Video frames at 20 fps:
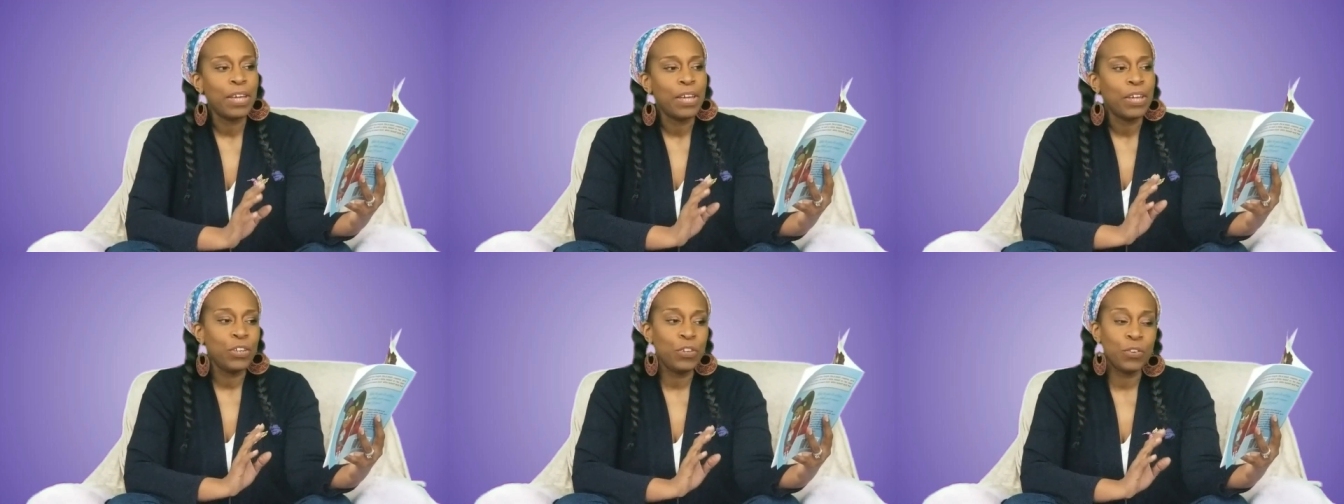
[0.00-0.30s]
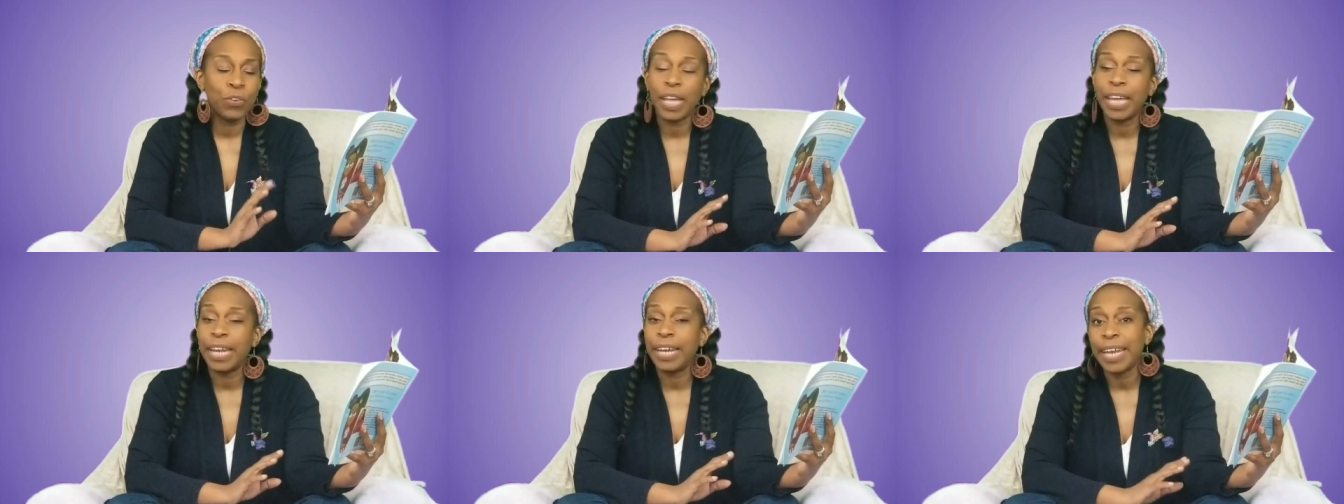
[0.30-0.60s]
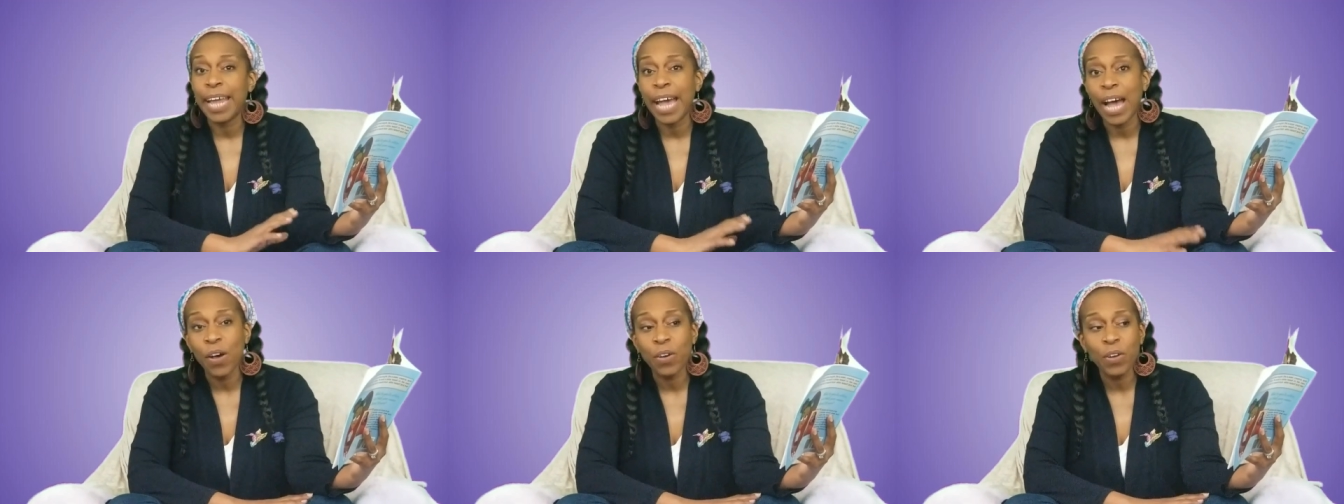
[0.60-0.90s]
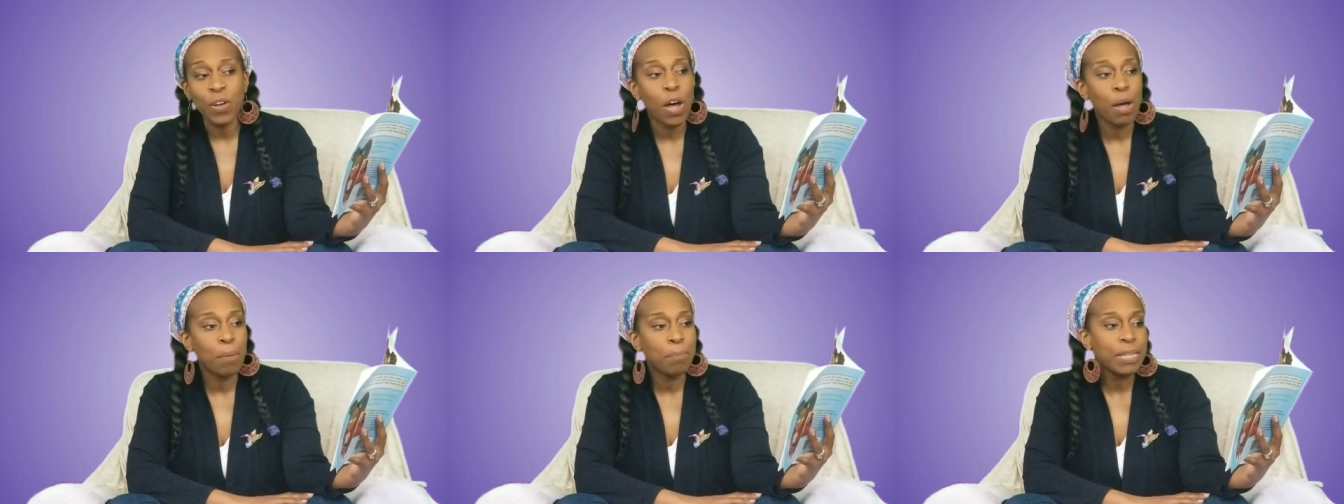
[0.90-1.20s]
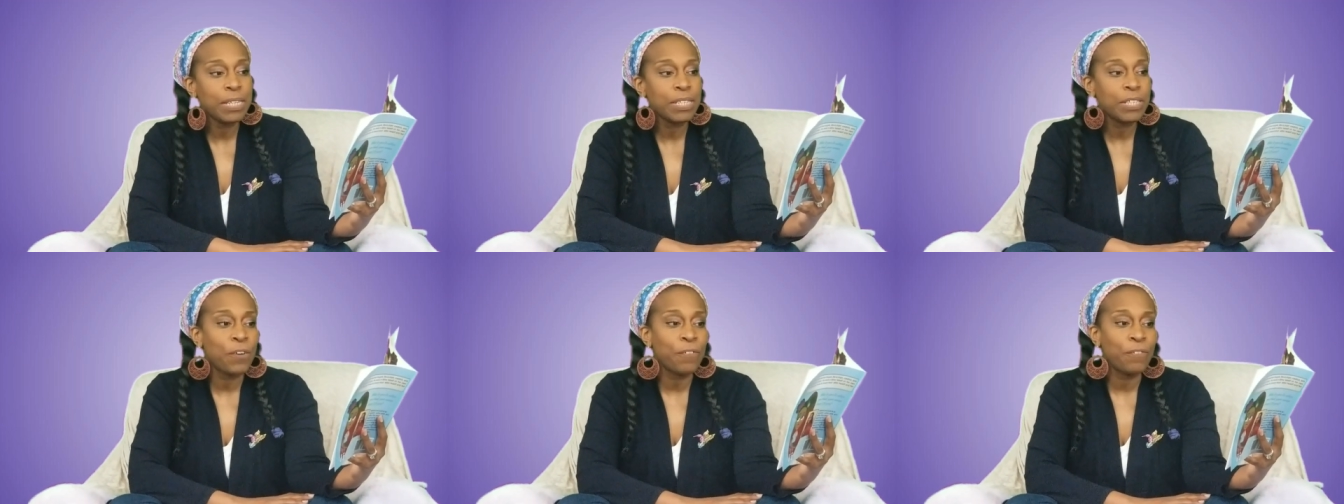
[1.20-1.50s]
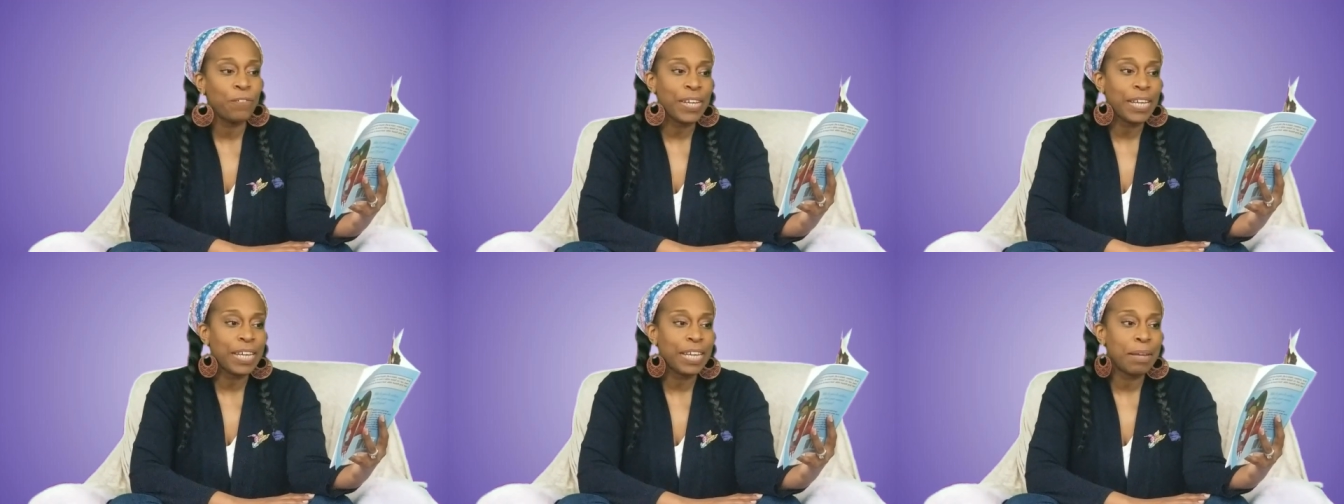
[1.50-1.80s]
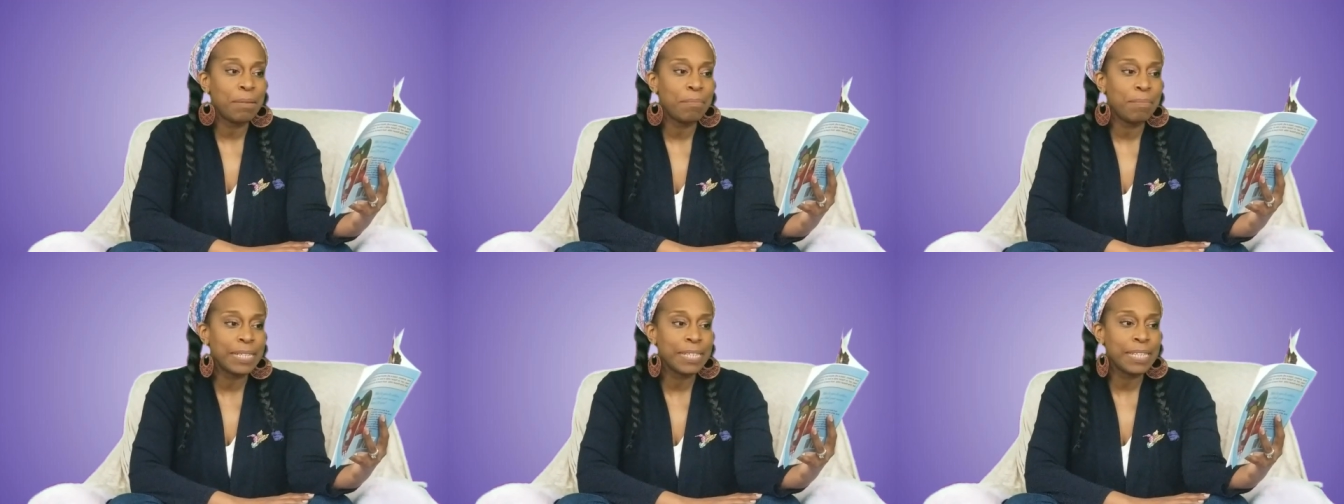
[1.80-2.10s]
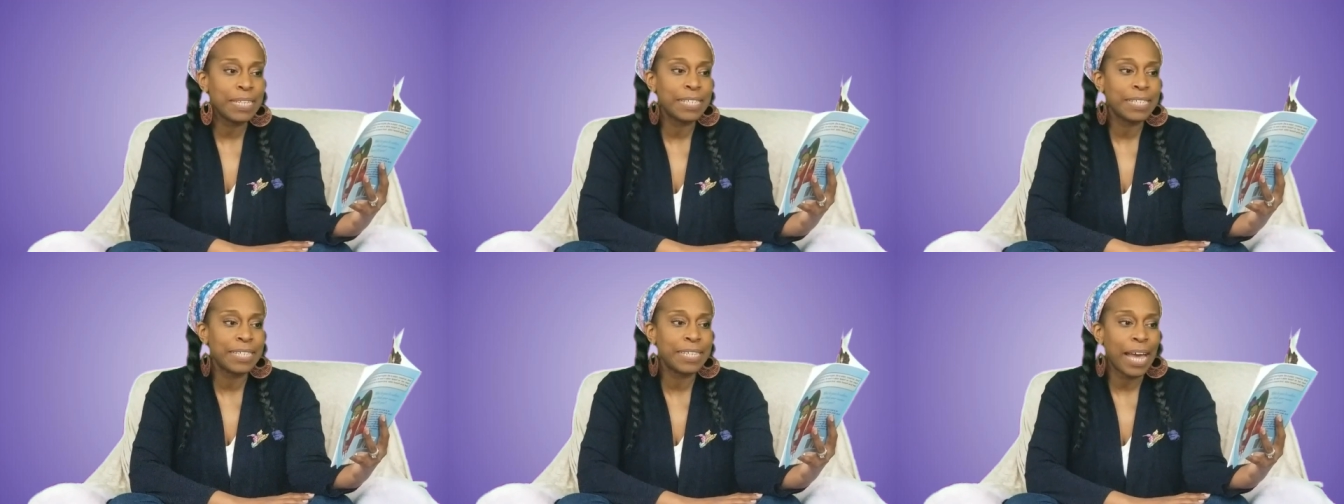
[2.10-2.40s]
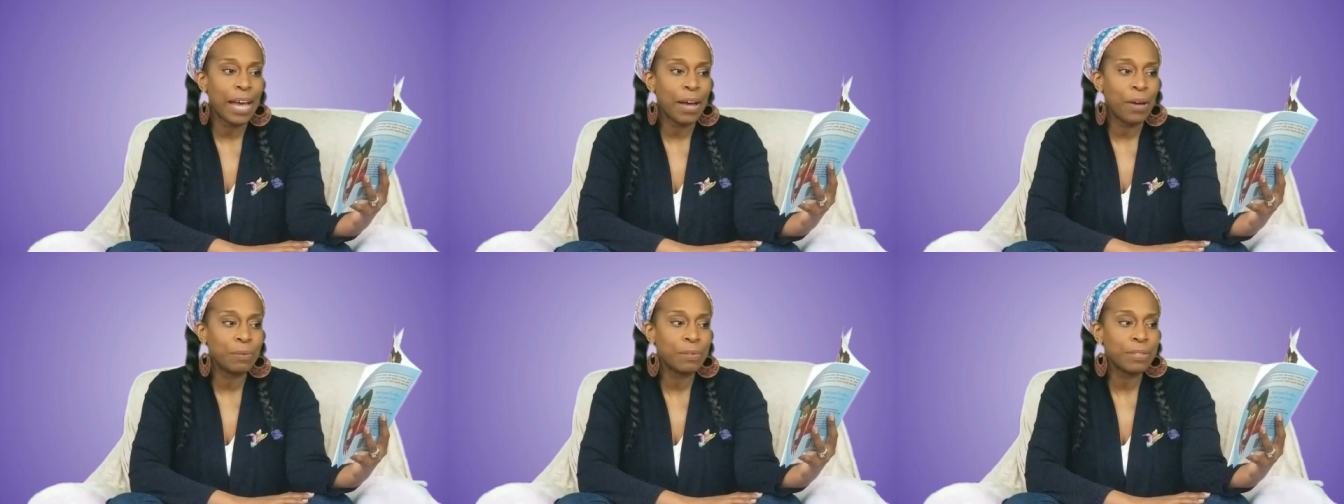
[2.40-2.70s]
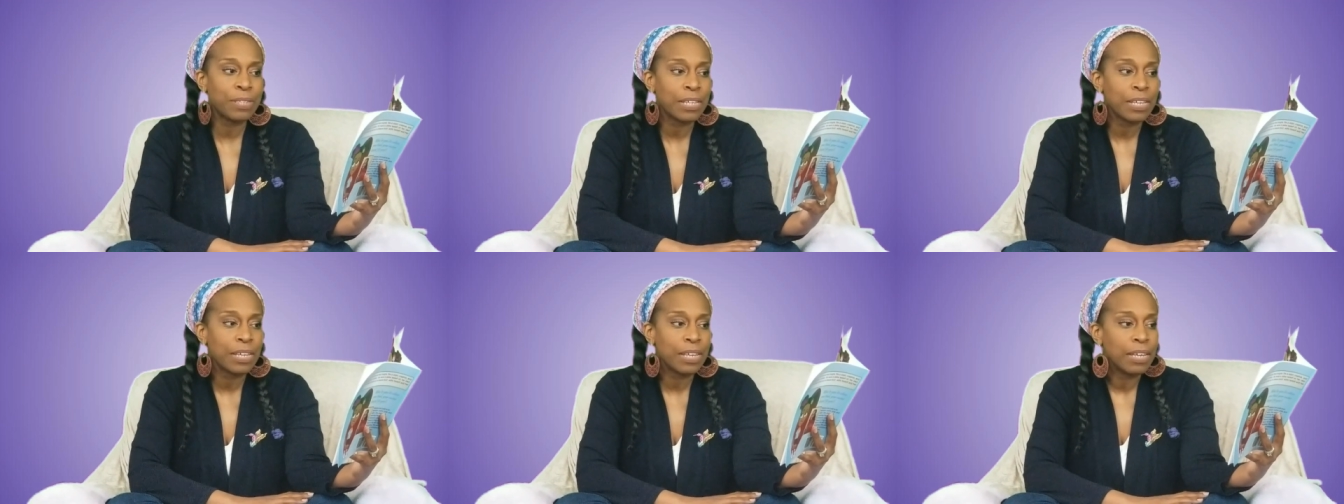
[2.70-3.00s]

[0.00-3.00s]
"You can now call me Sophia, Mrs. Gauss."